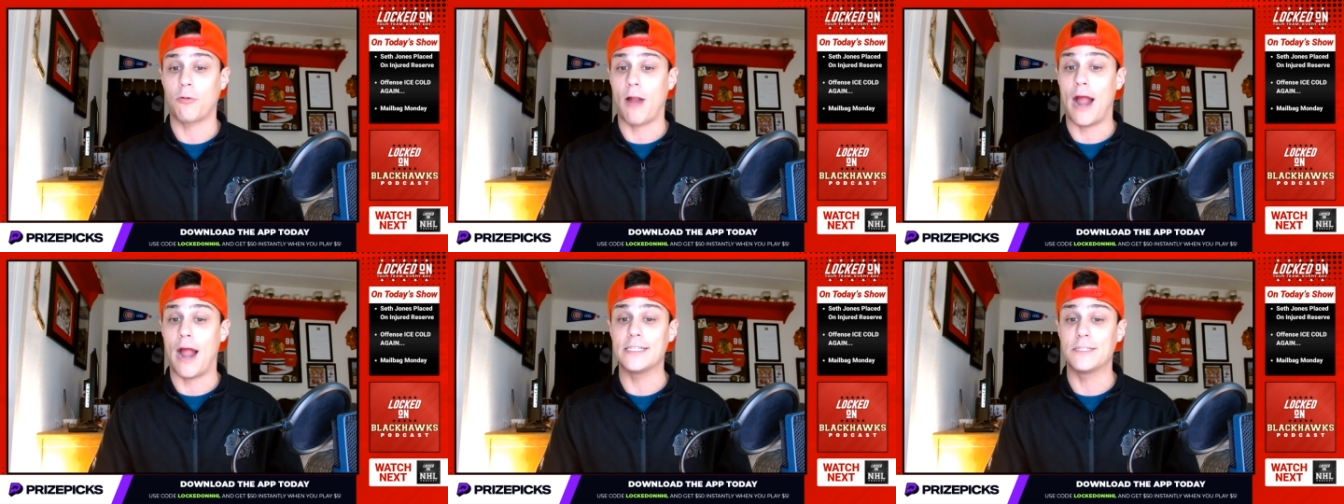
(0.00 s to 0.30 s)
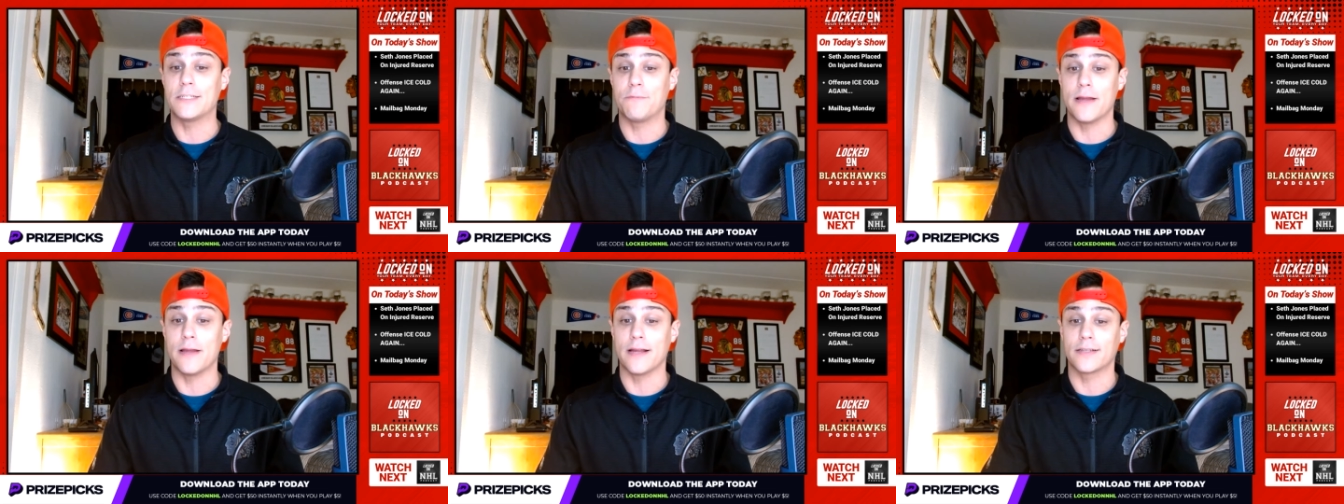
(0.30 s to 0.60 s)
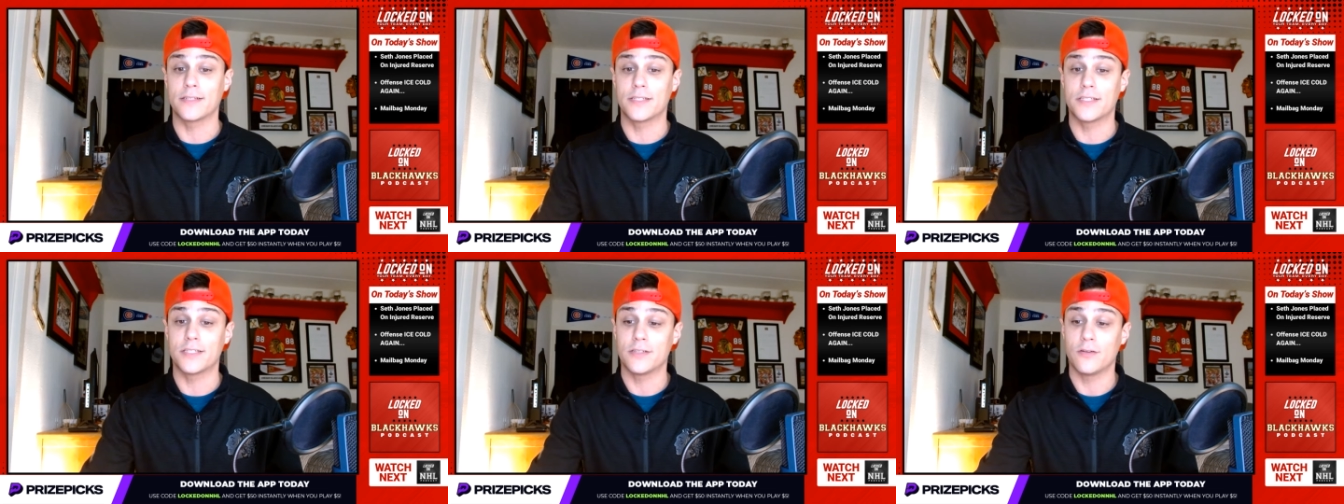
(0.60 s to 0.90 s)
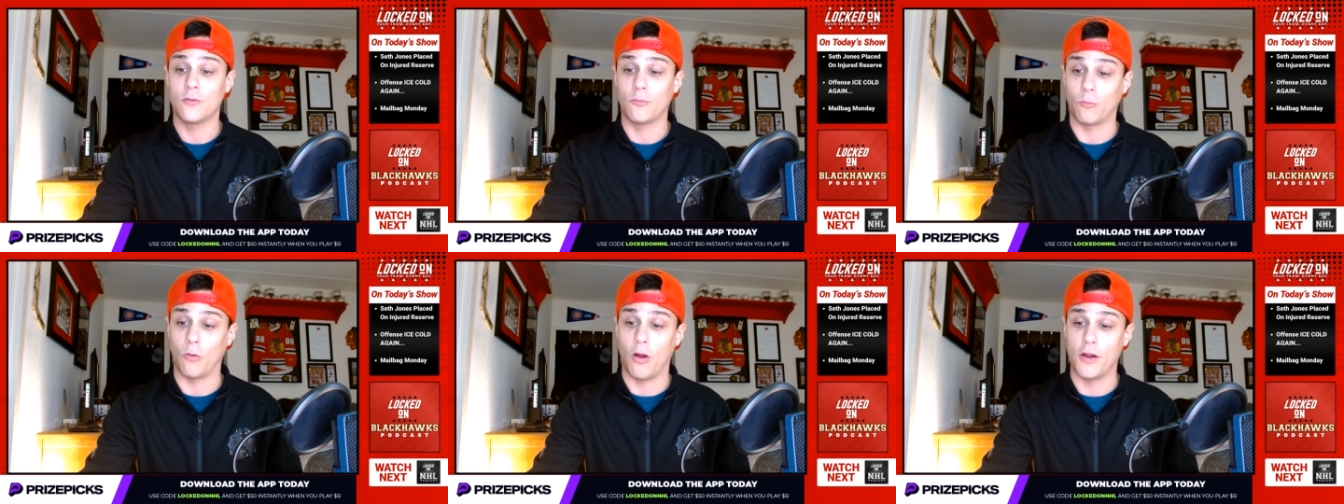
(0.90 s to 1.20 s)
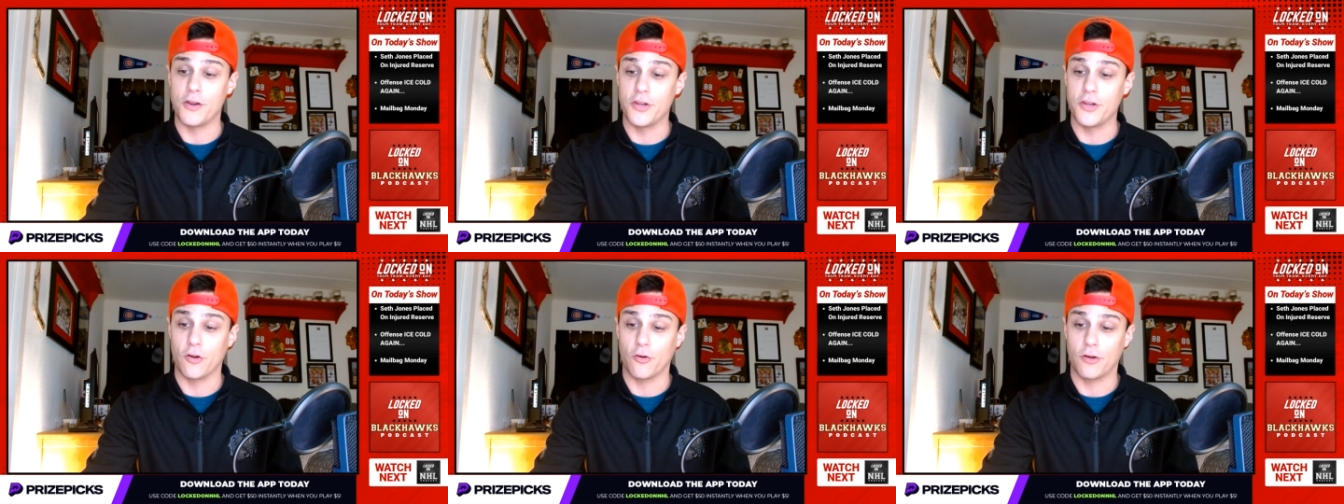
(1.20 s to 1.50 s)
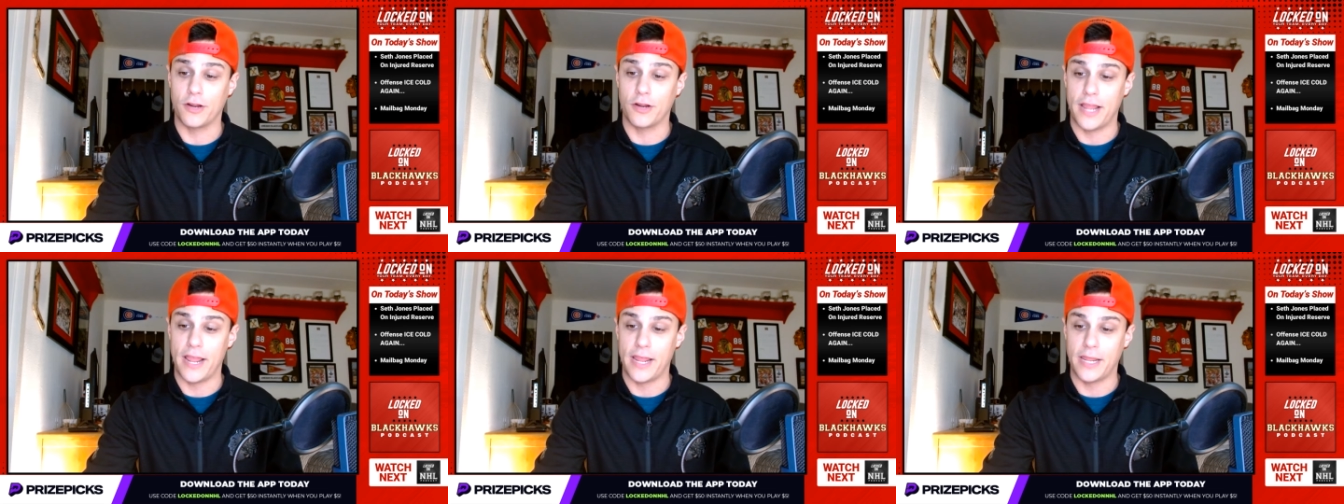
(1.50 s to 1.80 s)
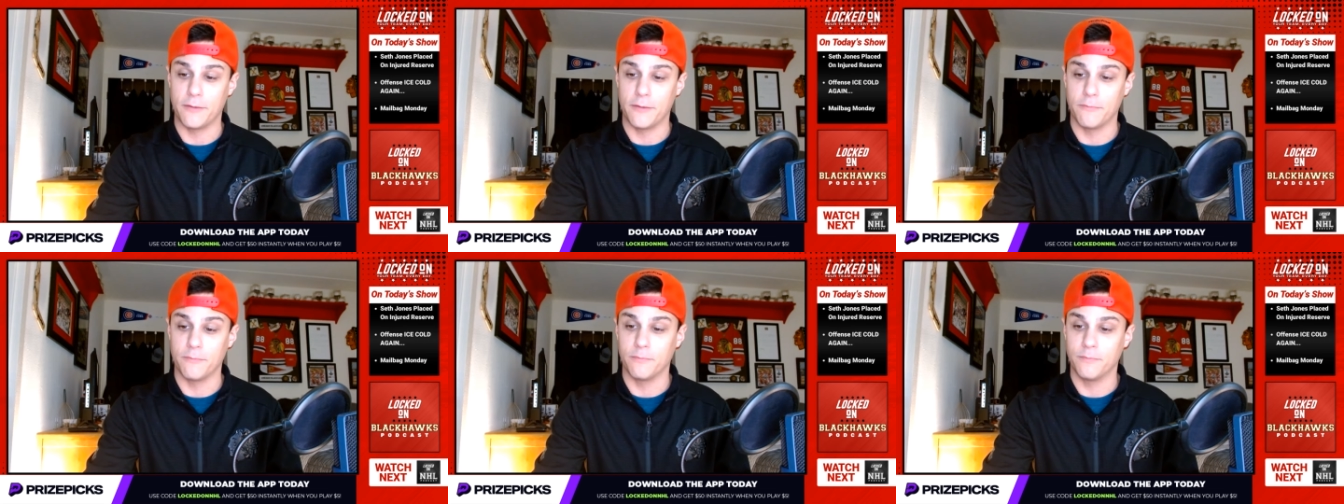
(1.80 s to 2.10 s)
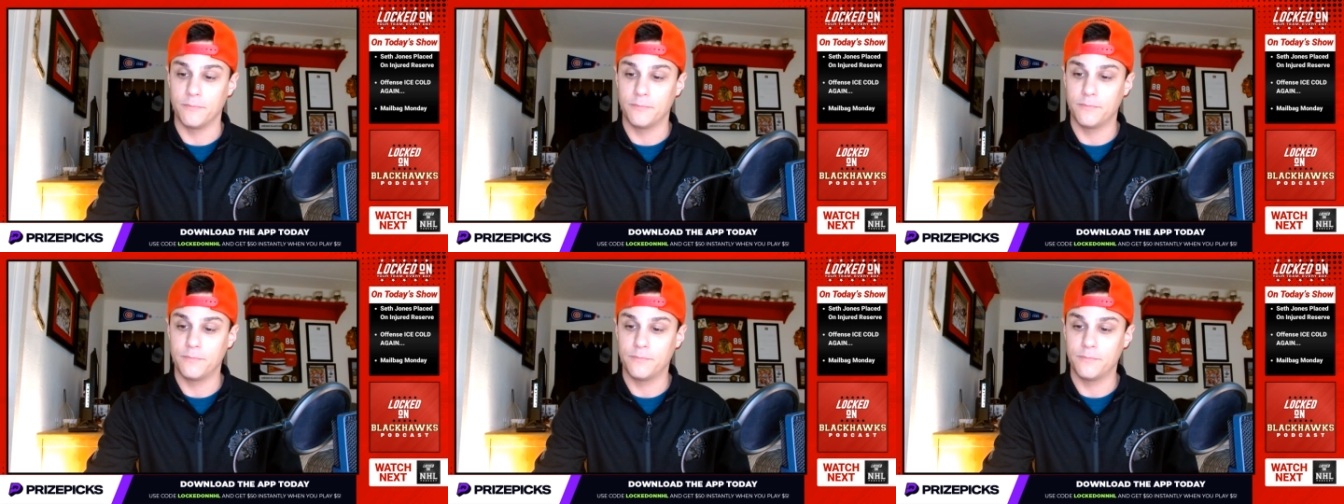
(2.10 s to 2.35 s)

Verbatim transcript: Prize picks, run your game.